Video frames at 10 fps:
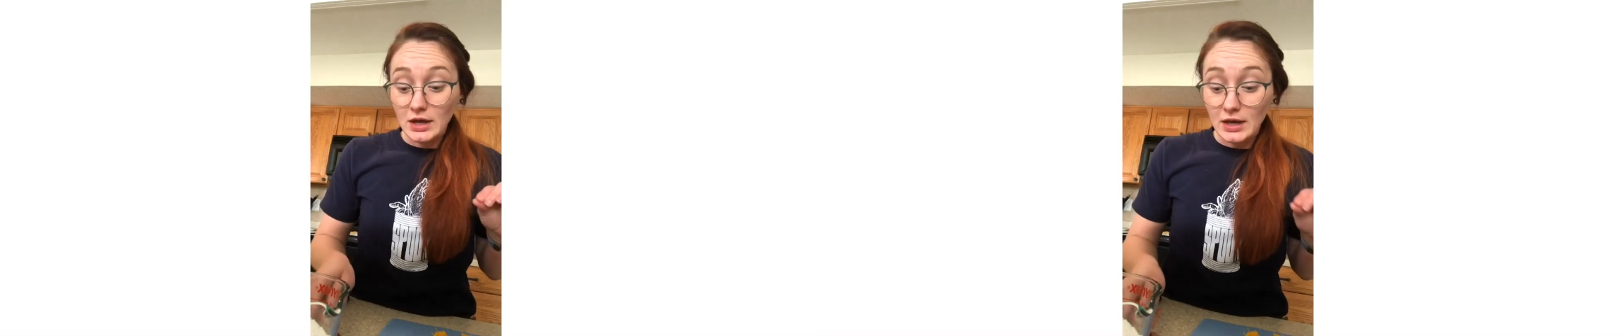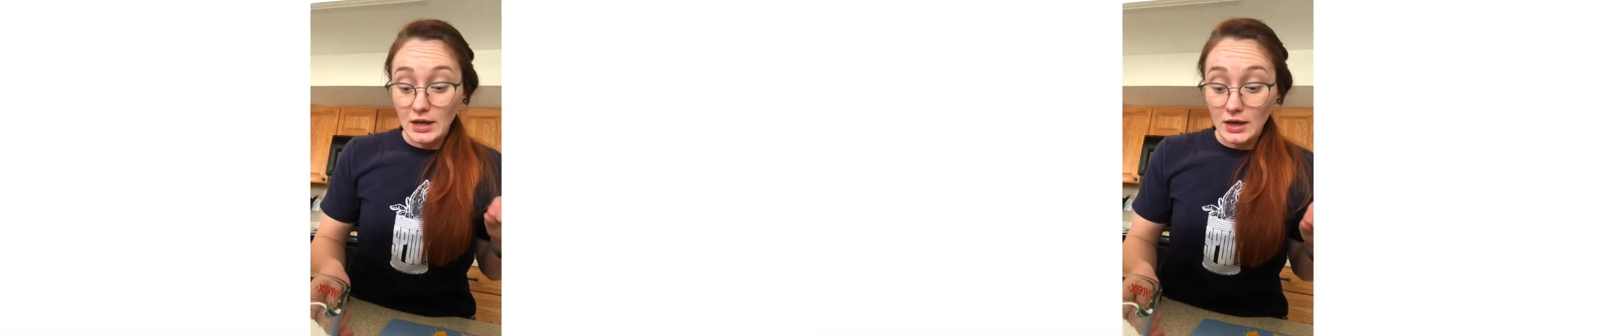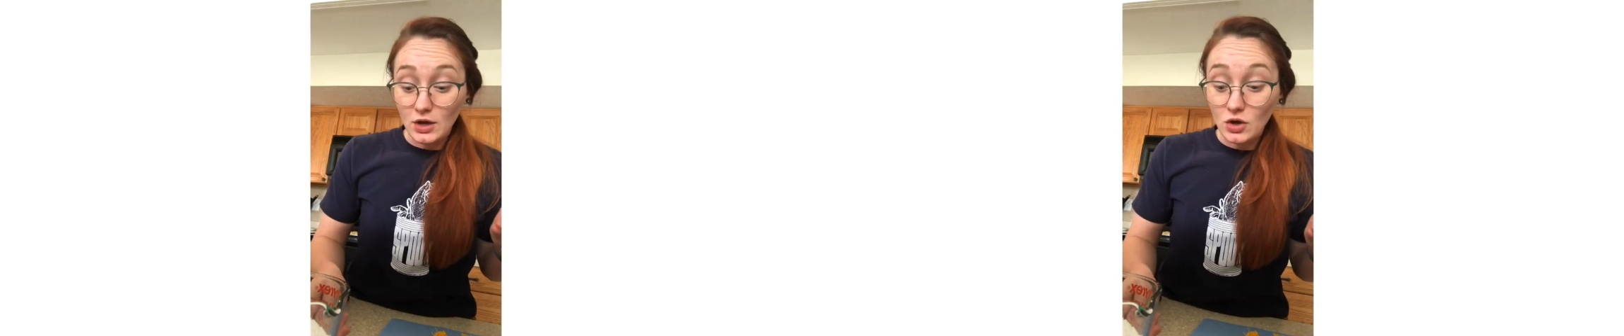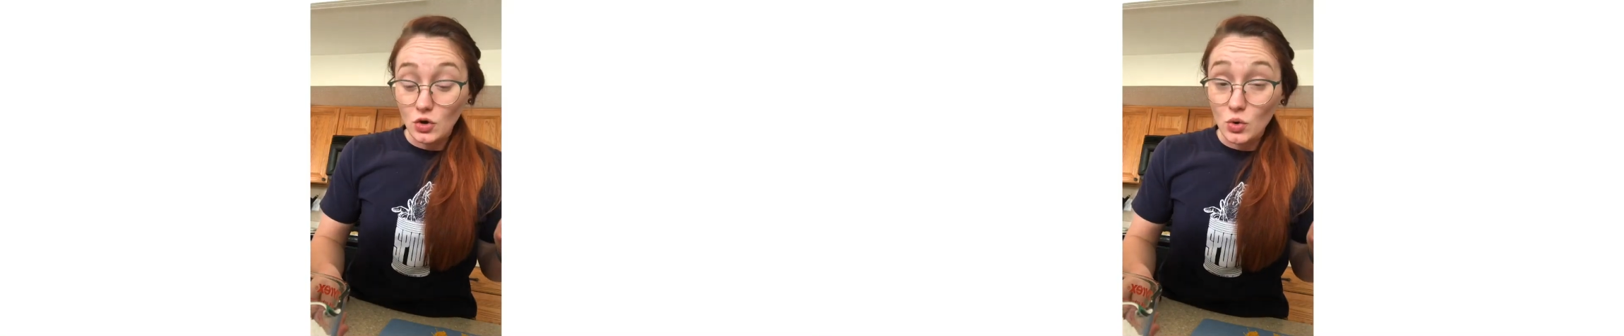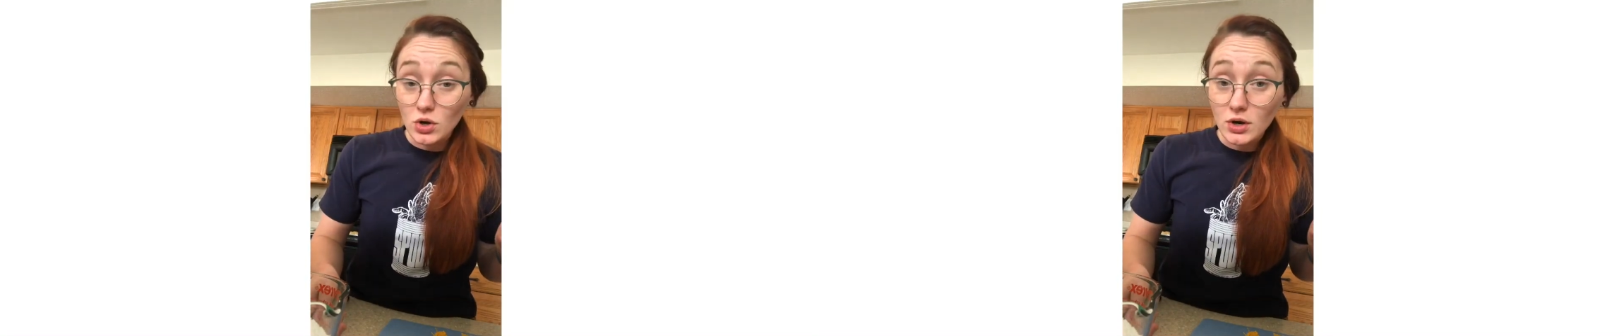a
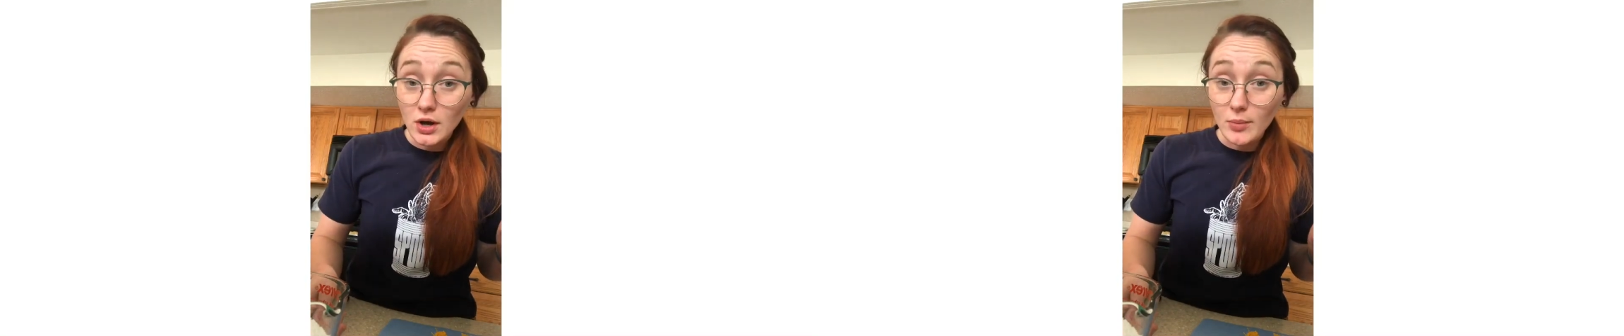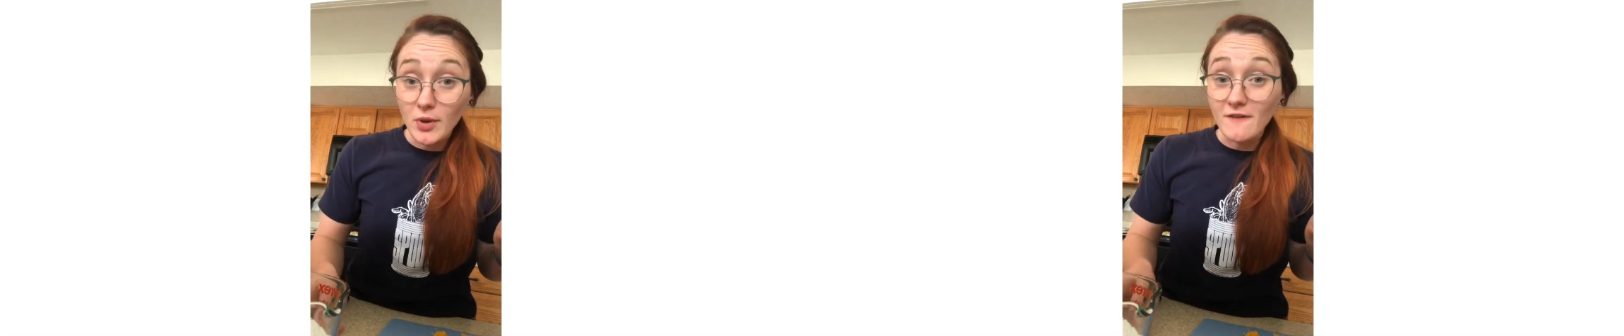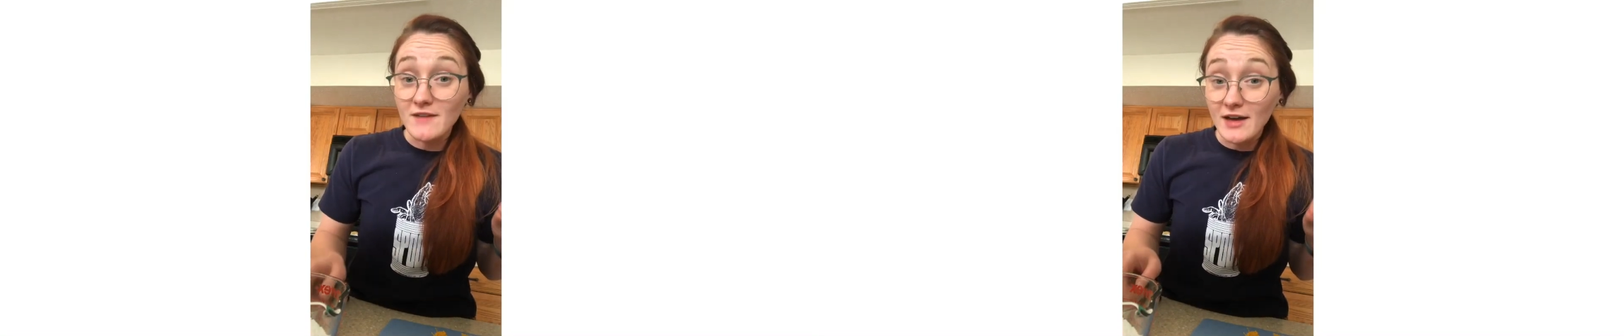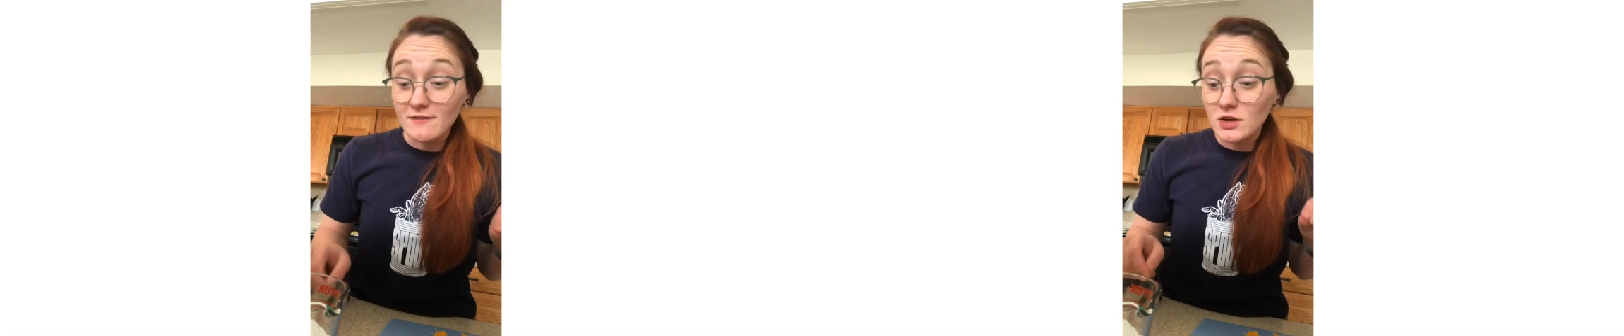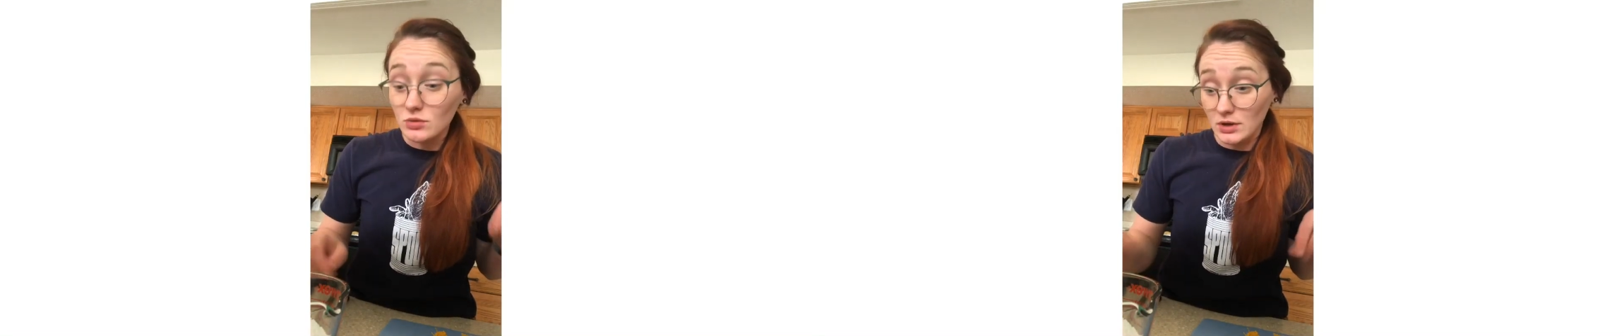1/4 cup of
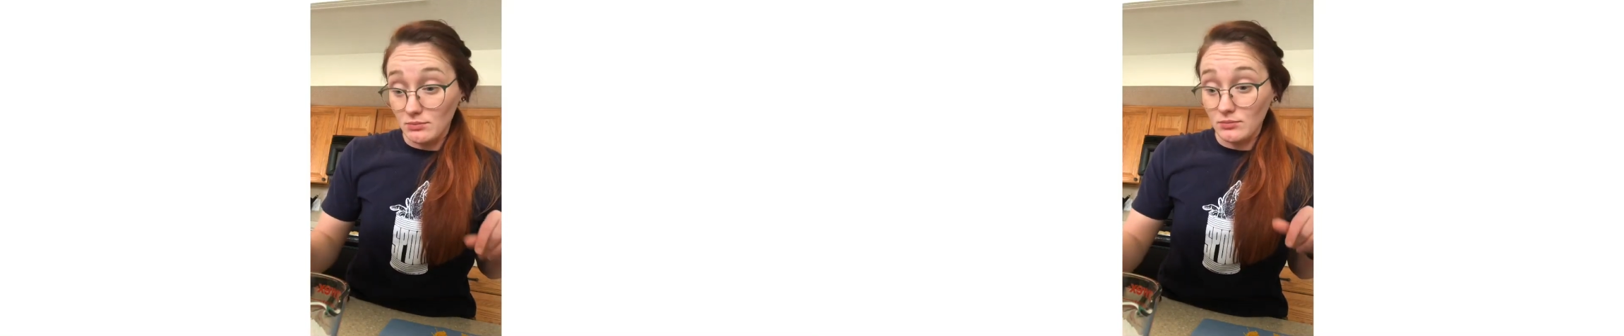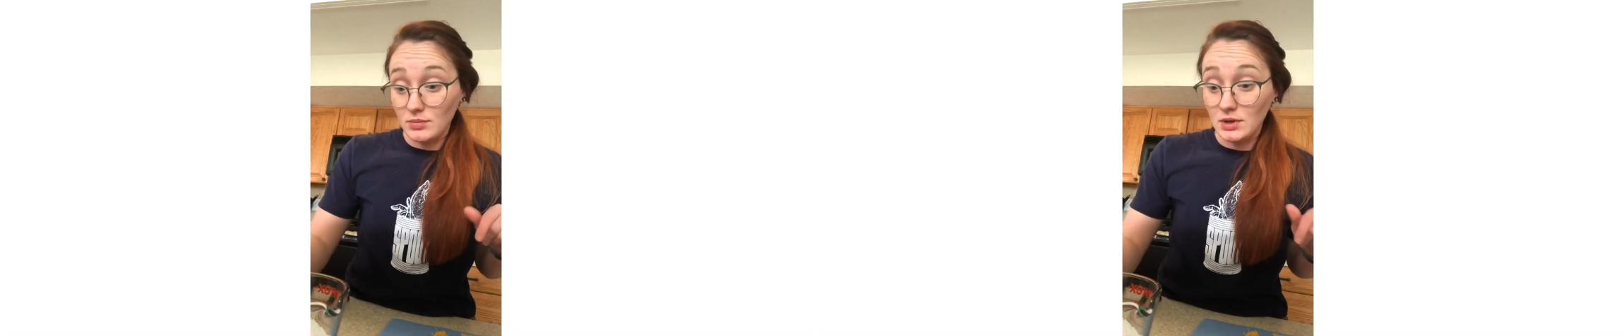heavy cream,